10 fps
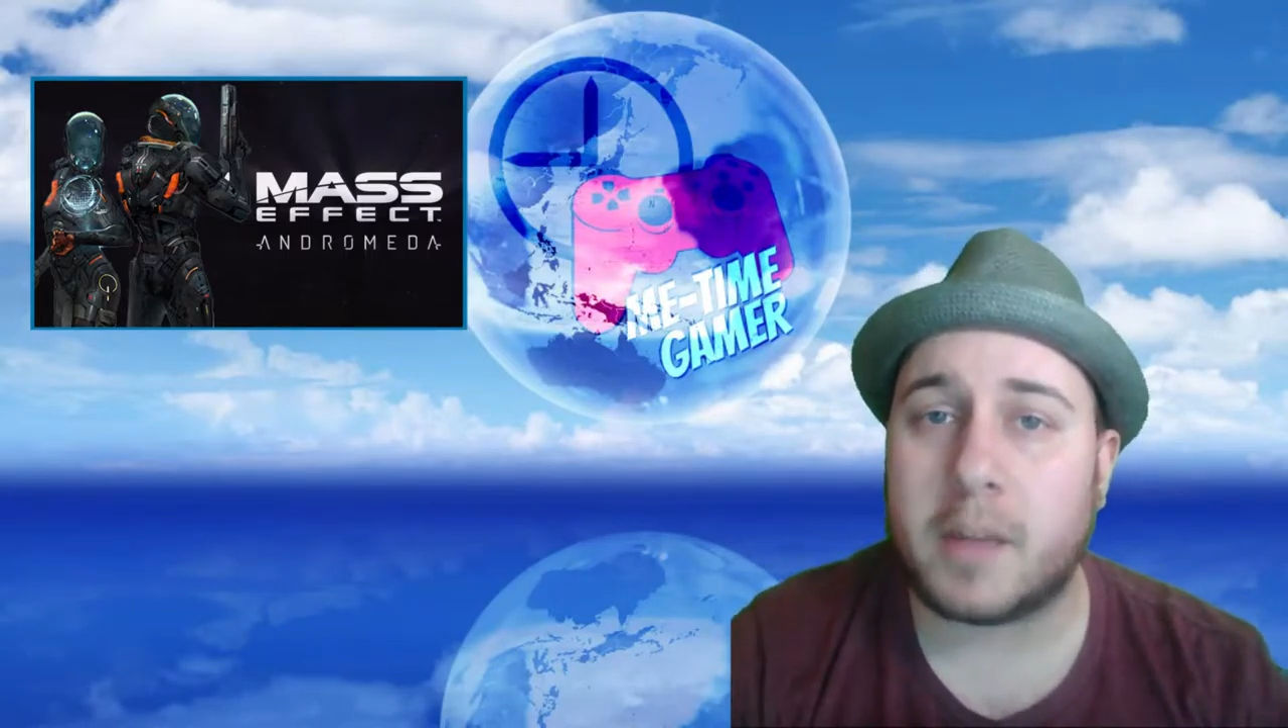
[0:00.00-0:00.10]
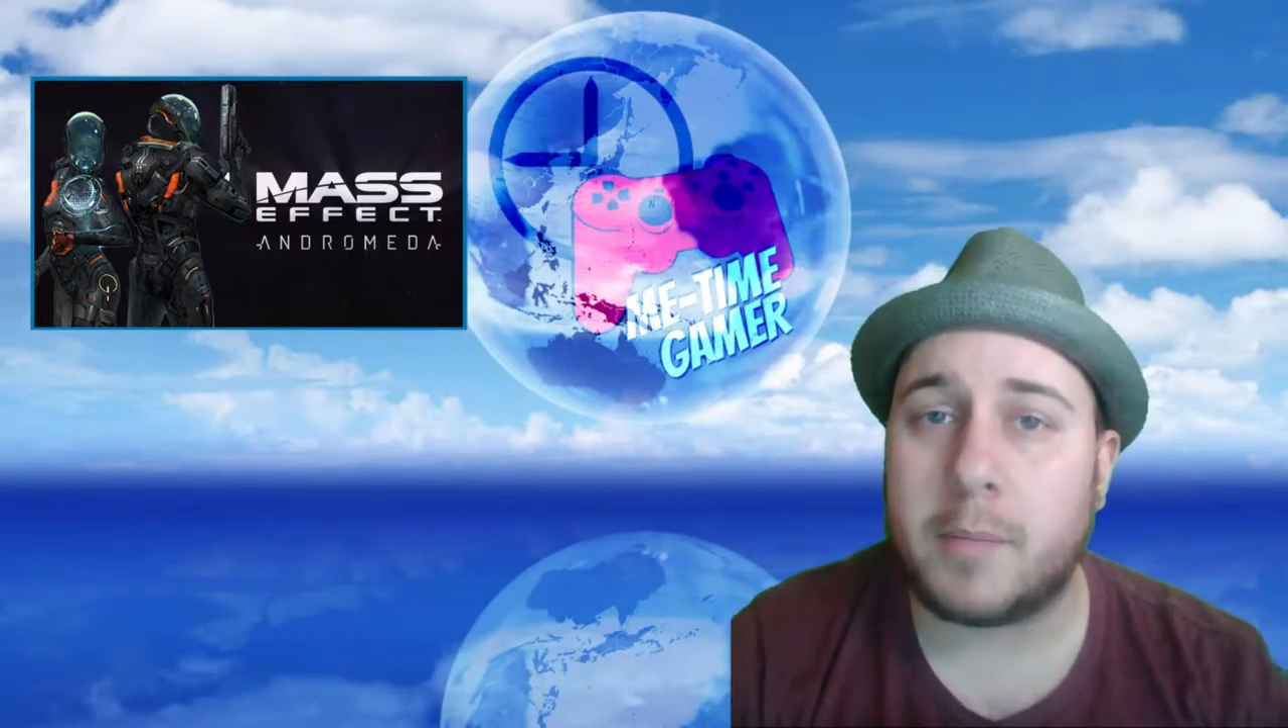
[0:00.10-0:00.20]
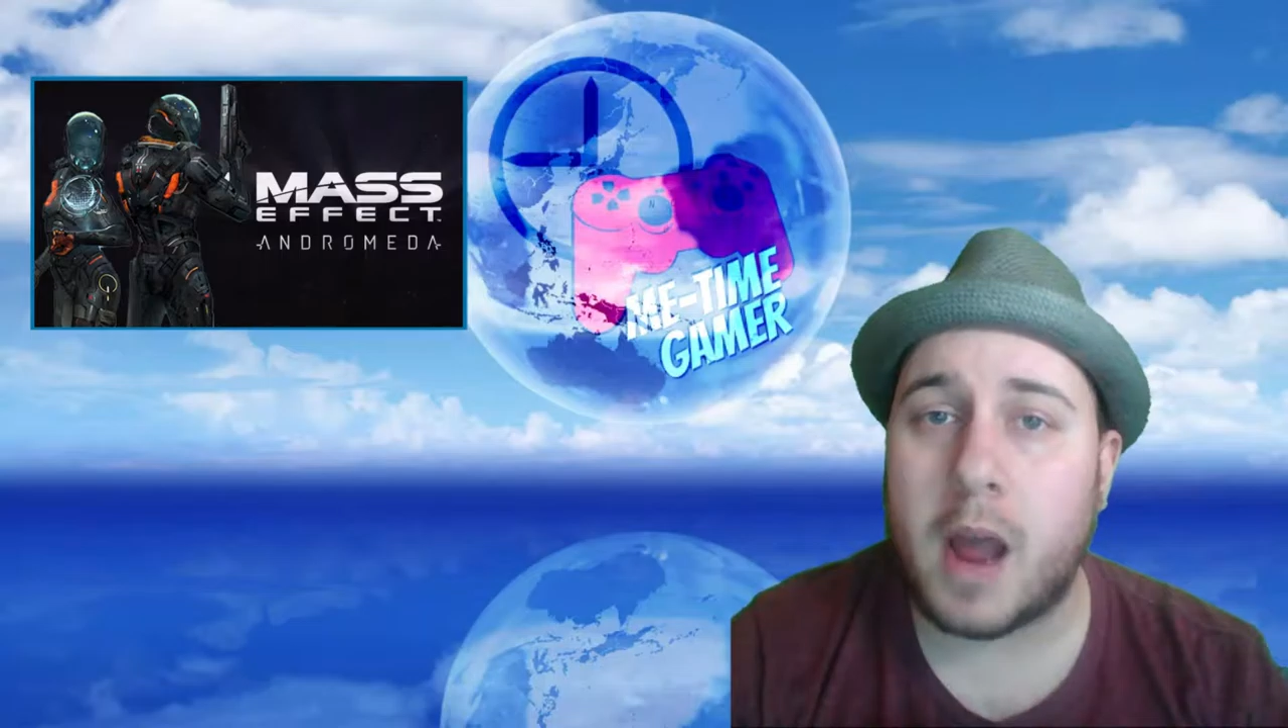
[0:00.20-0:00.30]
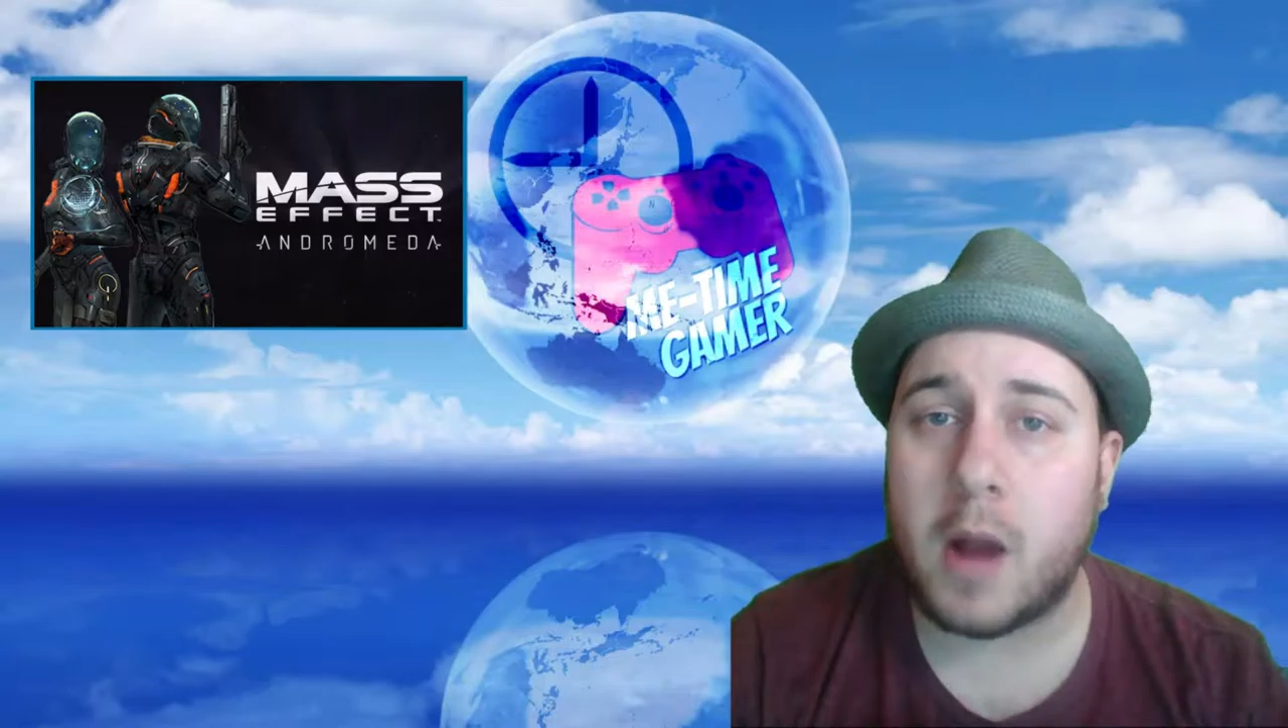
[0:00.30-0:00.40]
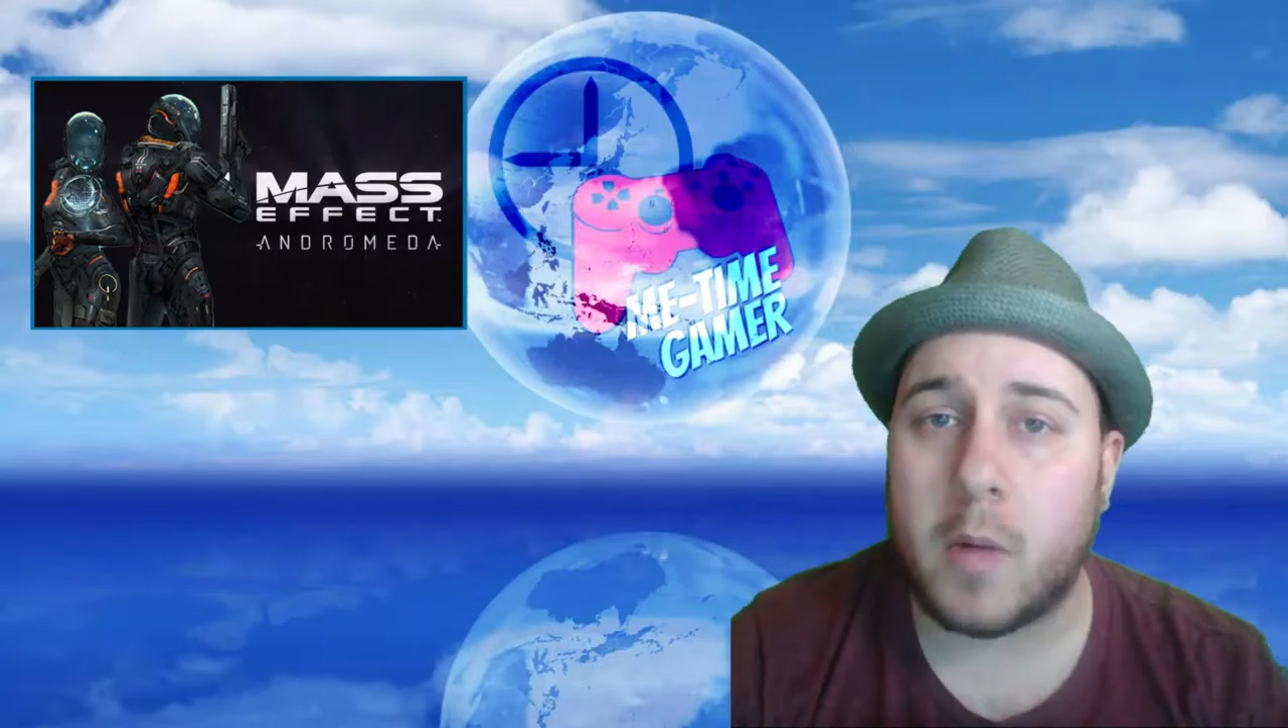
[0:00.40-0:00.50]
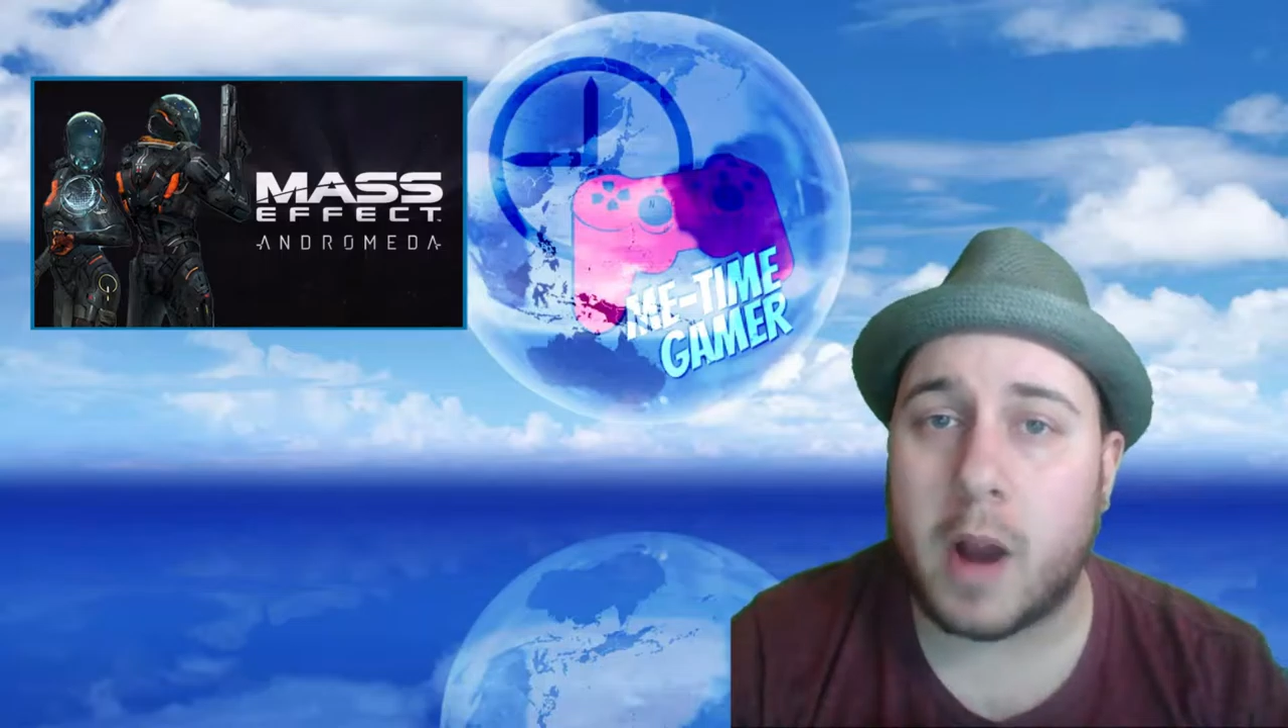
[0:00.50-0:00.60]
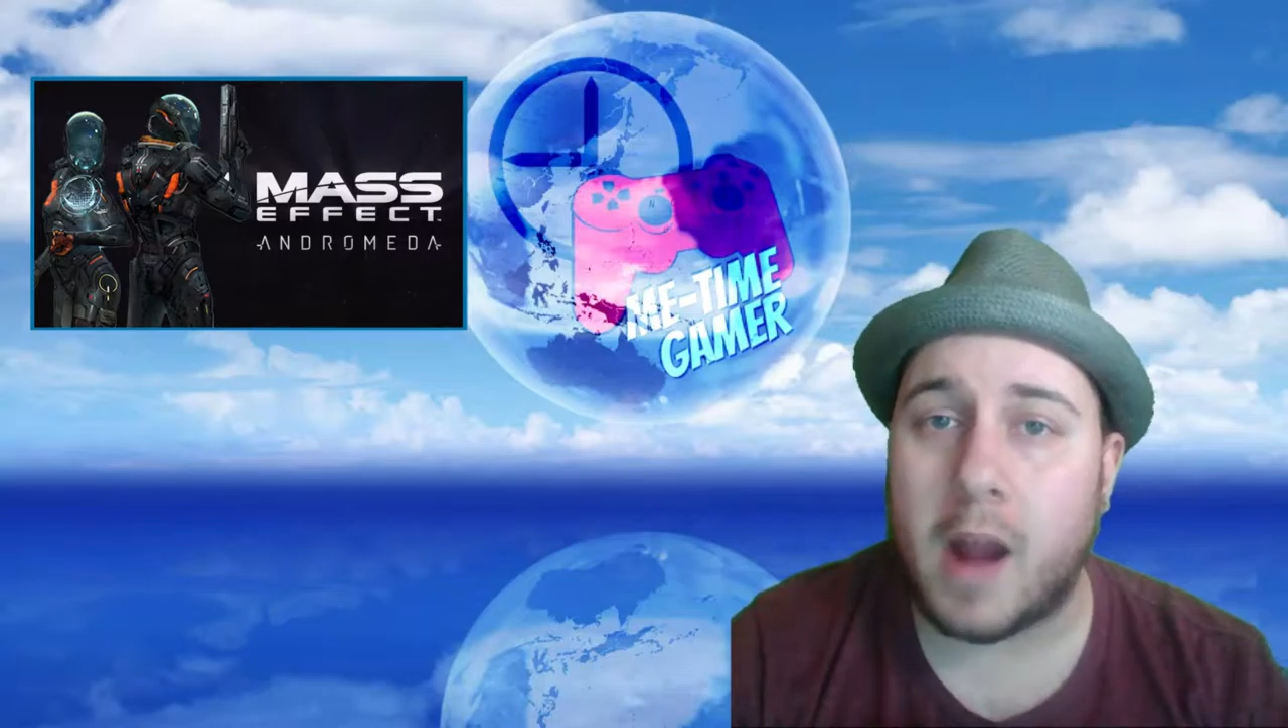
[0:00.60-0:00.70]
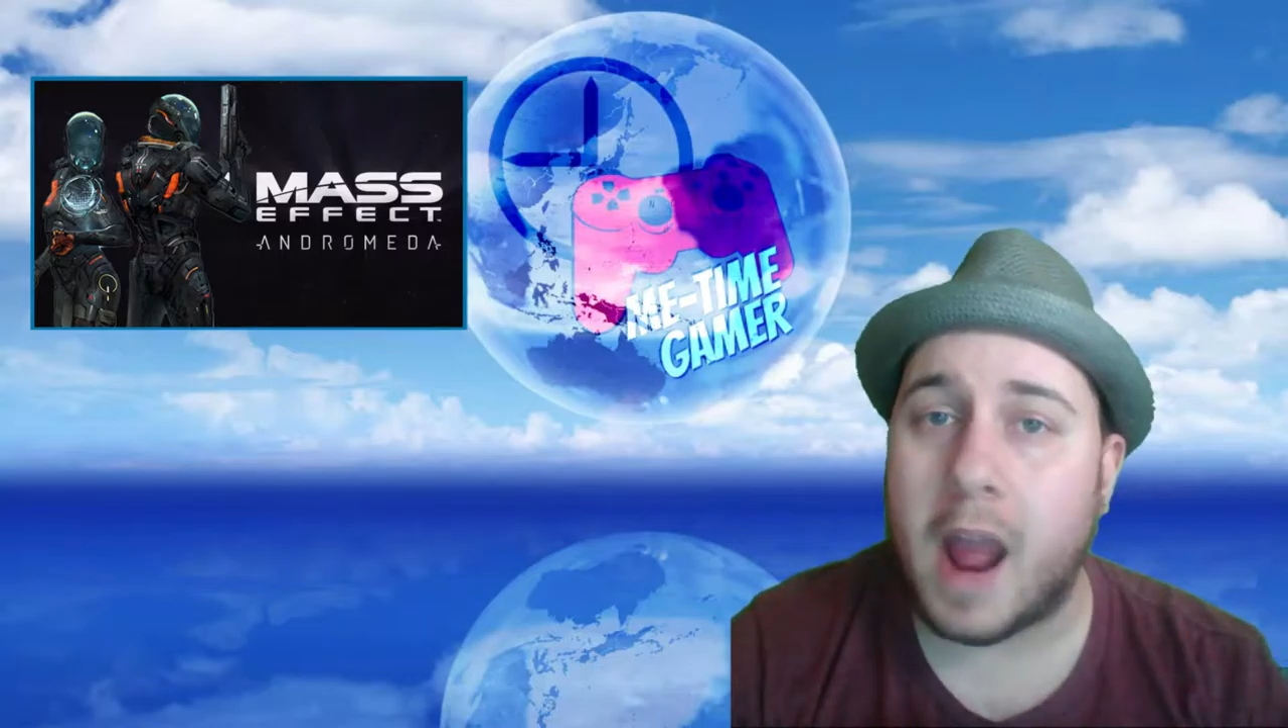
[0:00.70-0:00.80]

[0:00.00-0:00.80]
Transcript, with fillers: at Bioware,